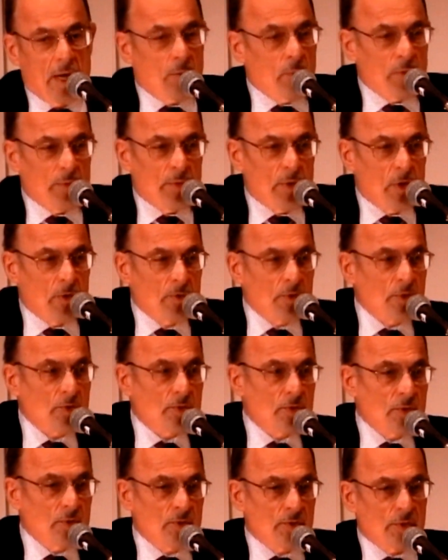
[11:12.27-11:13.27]
we've known
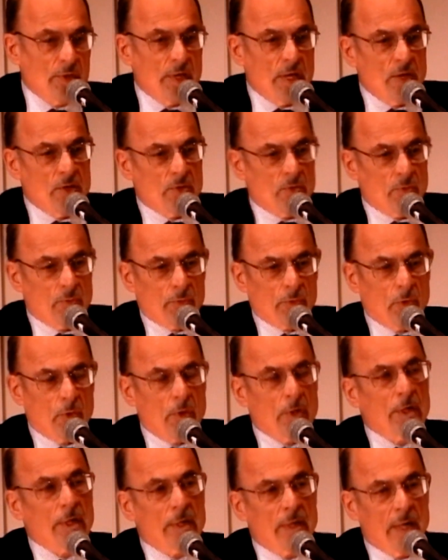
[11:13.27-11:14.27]
this since the days of
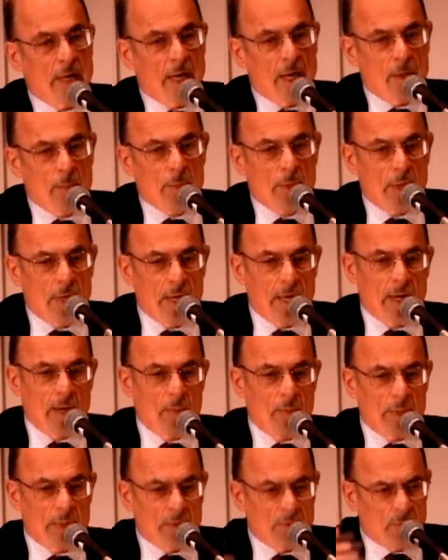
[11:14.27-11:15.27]
Freud and
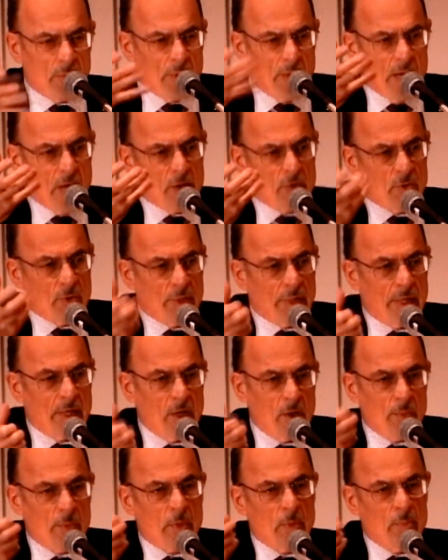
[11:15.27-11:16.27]
Abraham, we gradually
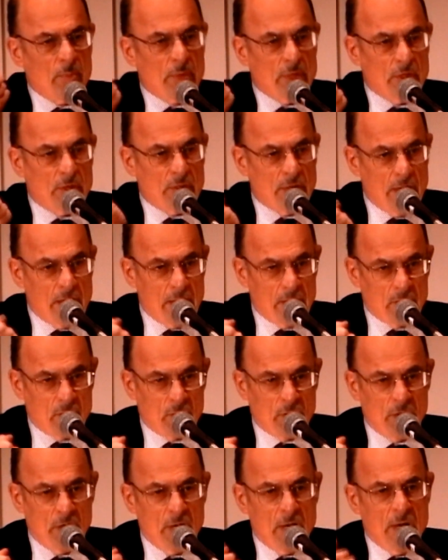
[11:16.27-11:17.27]
help them
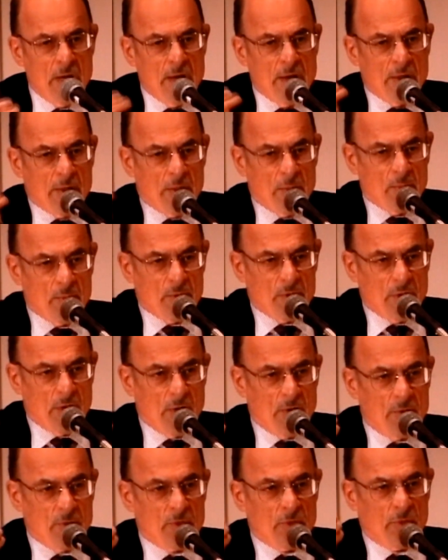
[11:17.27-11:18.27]
detach
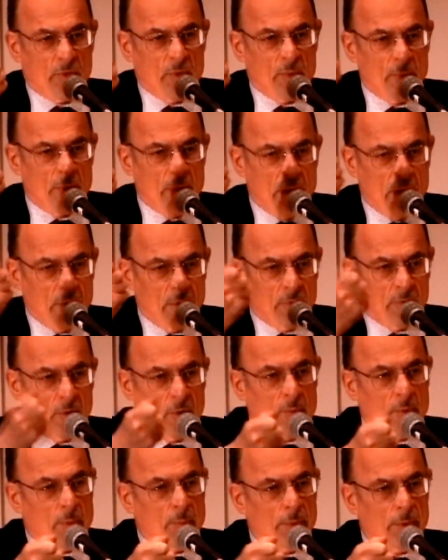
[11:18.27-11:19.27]
themselves from
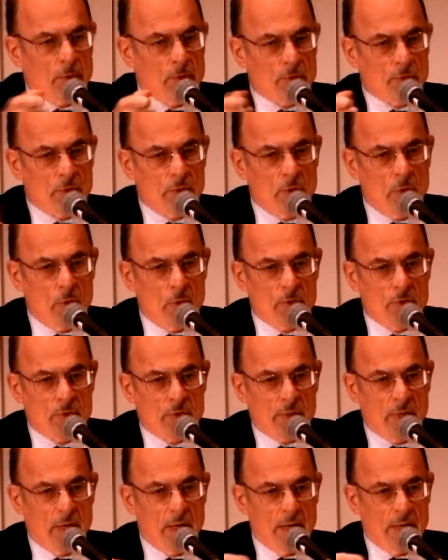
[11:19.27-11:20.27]
the person who has
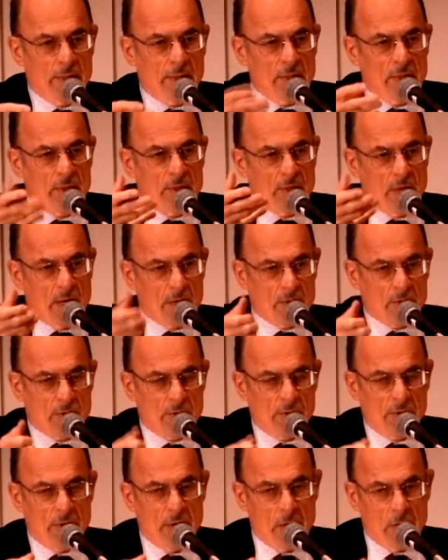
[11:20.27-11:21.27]
died, detach
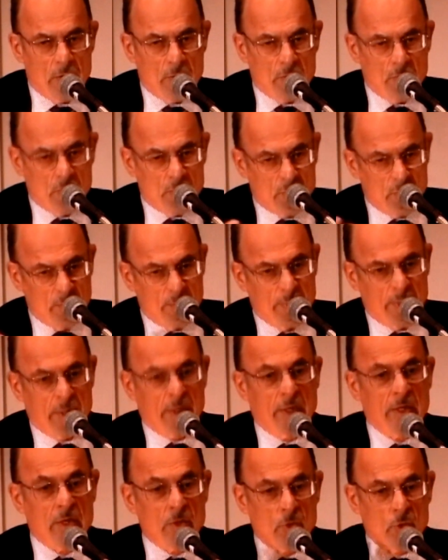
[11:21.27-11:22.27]
their energies and
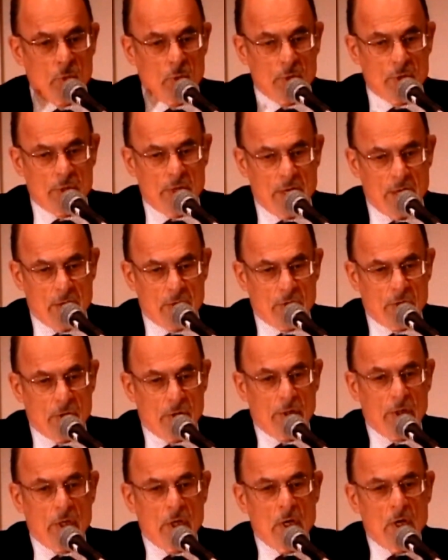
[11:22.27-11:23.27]
begin to attach
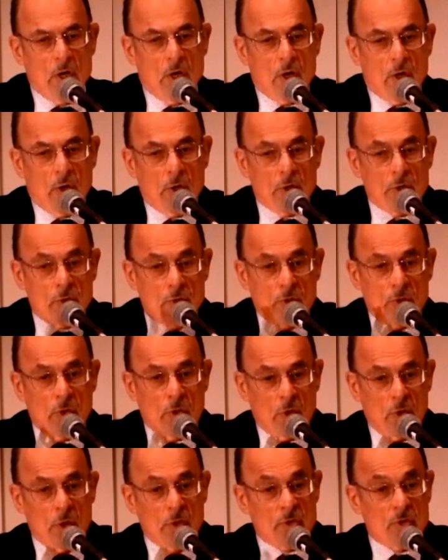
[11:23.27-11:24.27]
it
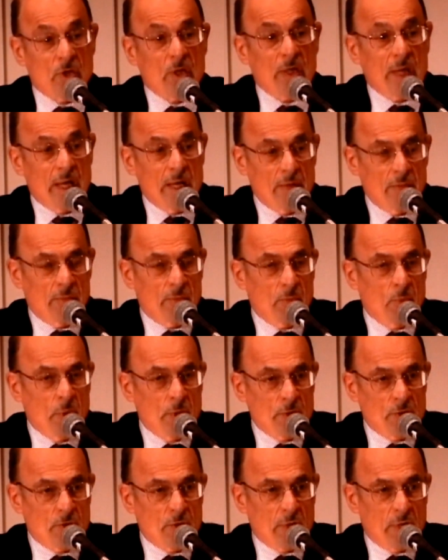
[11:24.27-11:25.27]
onto life
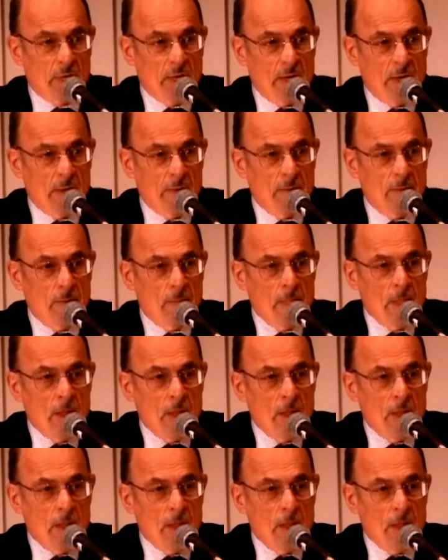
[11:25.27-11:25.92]
once again.